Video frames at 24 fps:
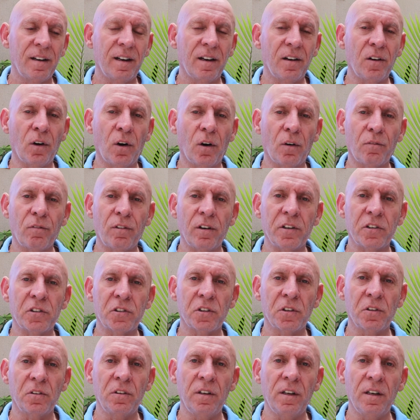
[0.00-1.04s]
and hopefully
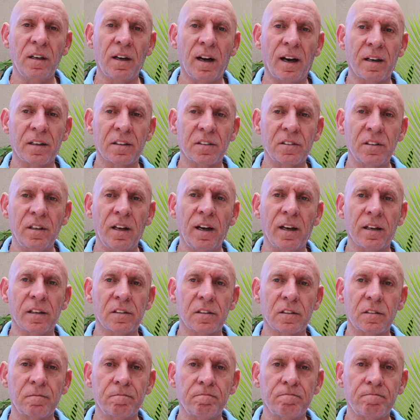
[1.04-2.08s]
soon the United
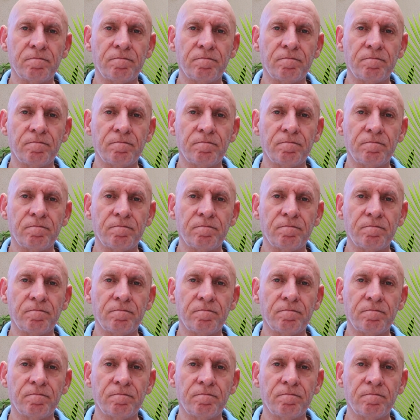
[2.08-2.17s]
States.